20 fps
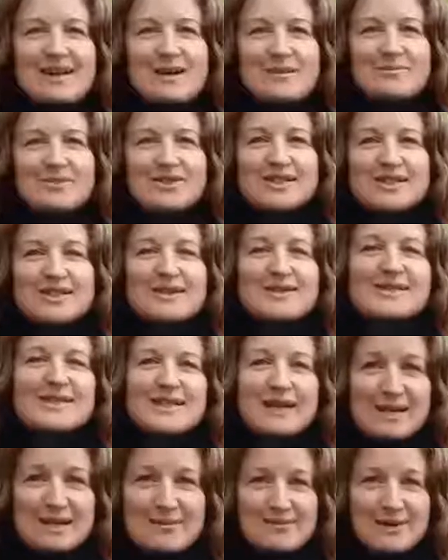I'm just going to
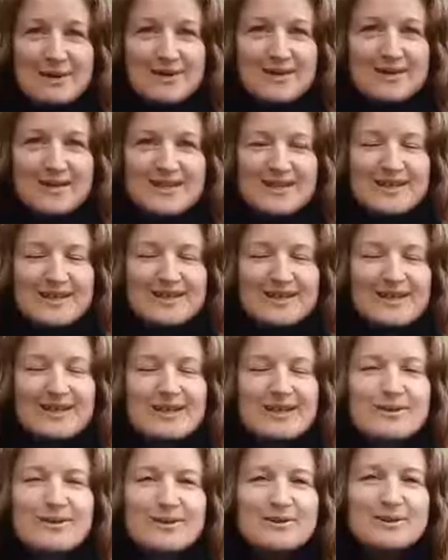tell you about the
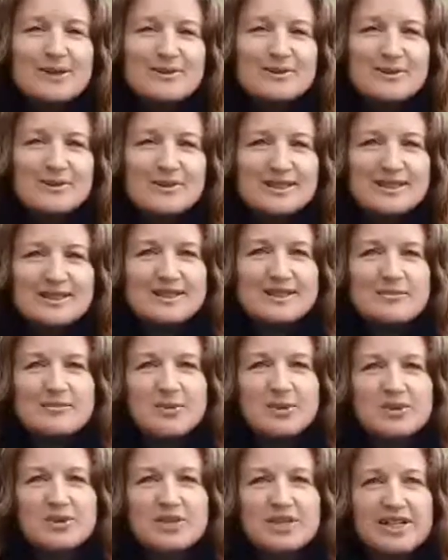Colonial Countryside
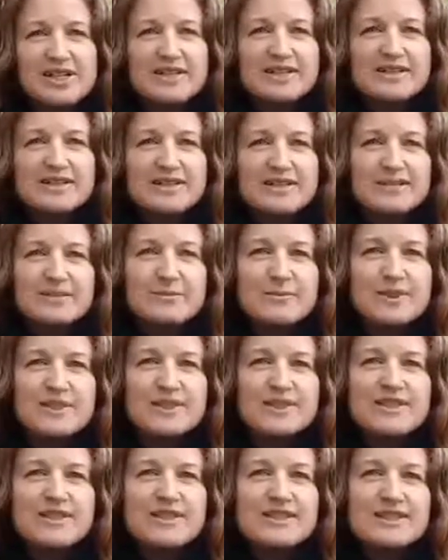Project,
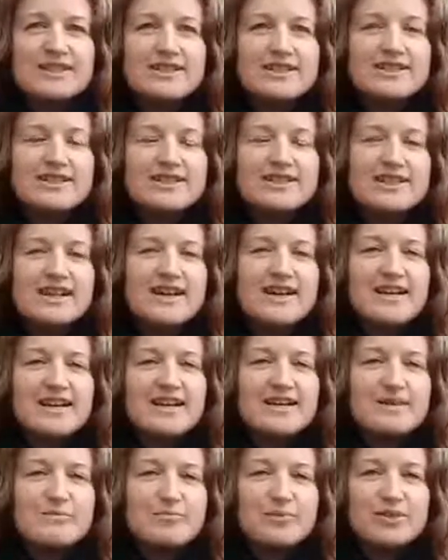which is a
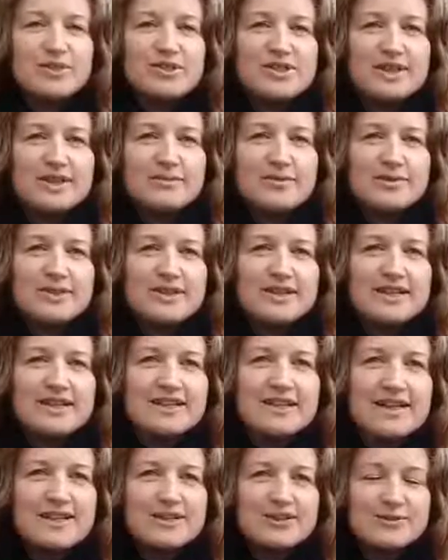project with the
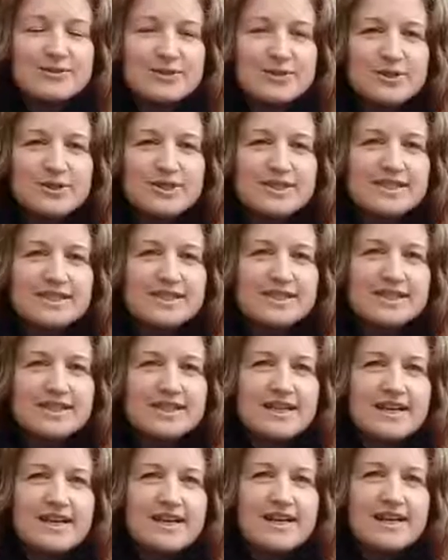National Trust
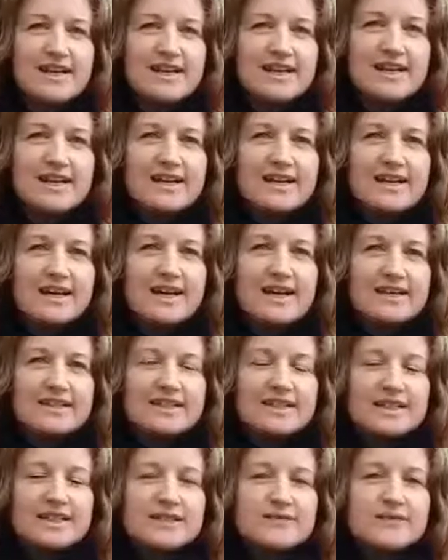and
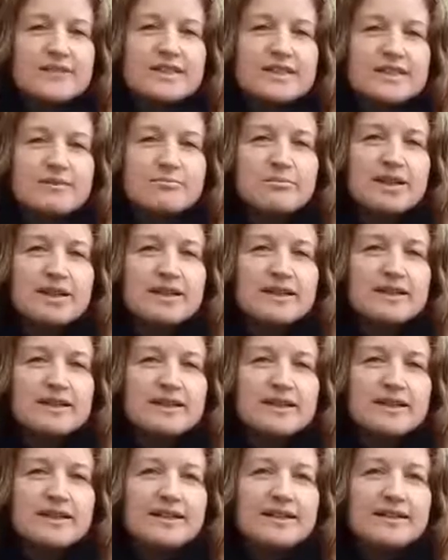it's funded
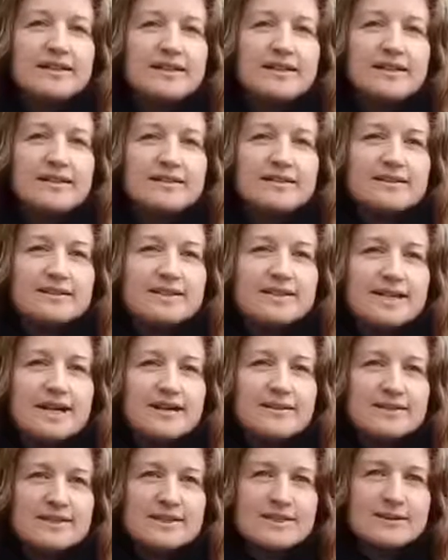by the Arts
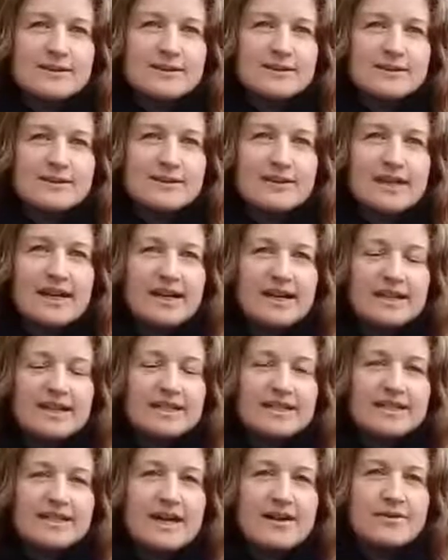Council
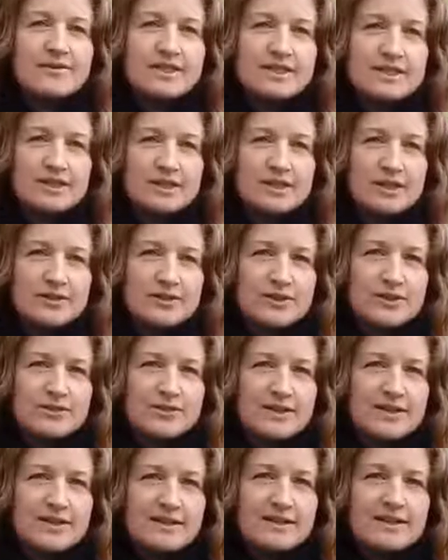and Heritage
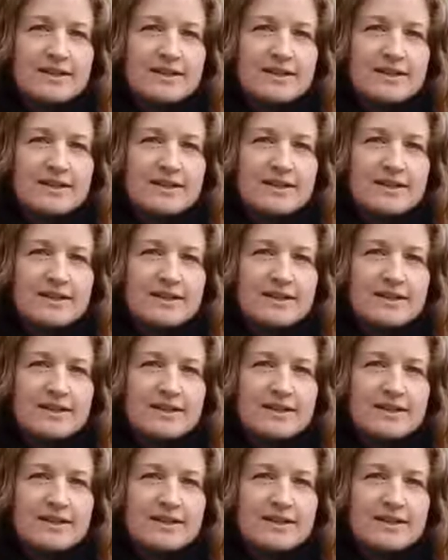Lottery.